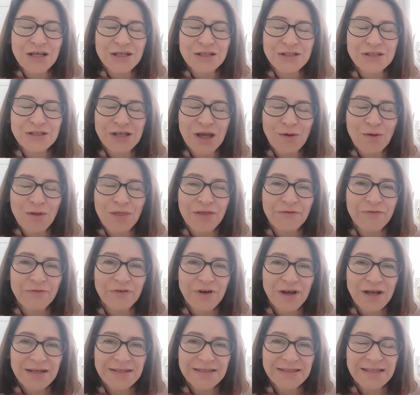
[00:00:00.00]
So the
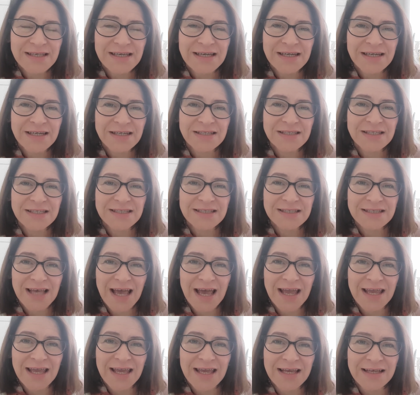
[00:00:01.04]
first thing to
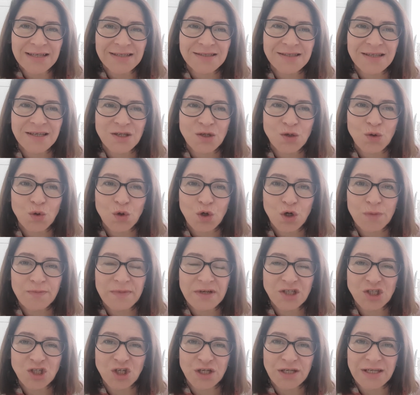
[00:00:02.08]
say is that your
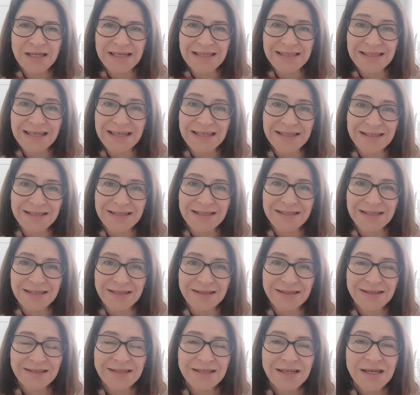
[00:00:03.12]
commission is
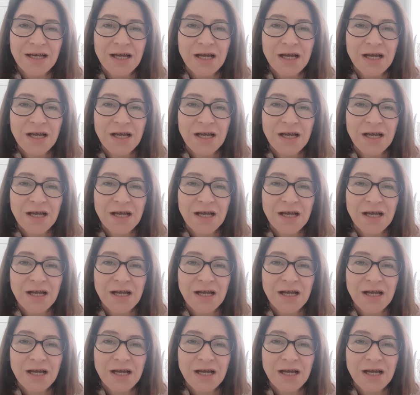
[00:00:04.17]
instant.